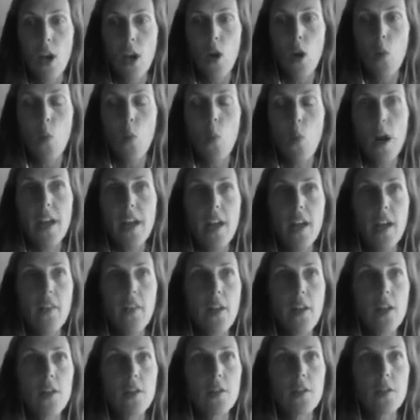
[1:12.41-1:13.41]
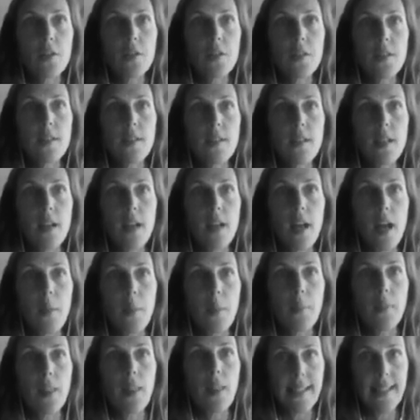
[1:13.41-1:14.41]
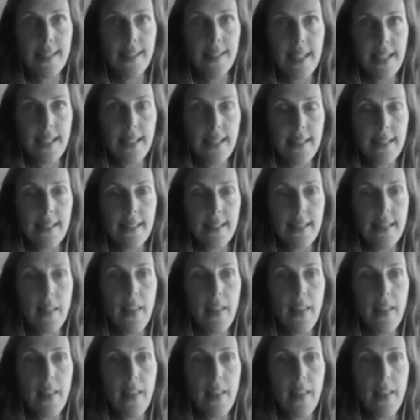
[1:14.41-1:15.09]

what are those lessons